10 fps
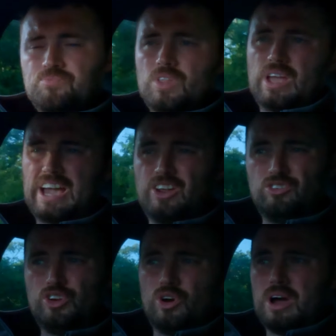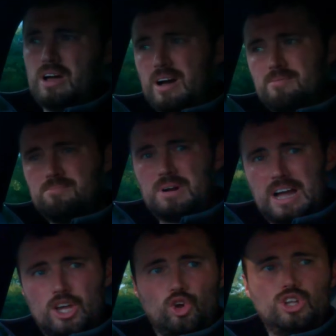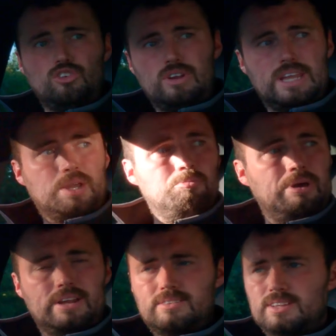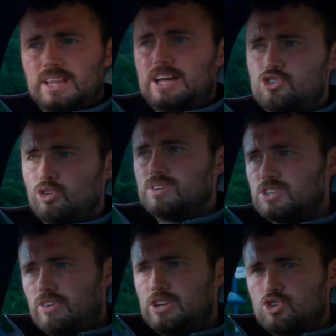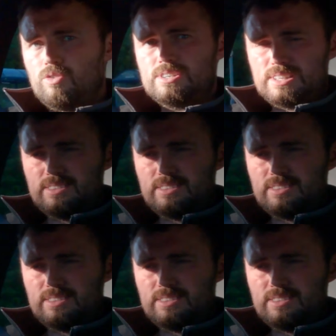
I can only really compare it to the Land Rovers and Range Rovers,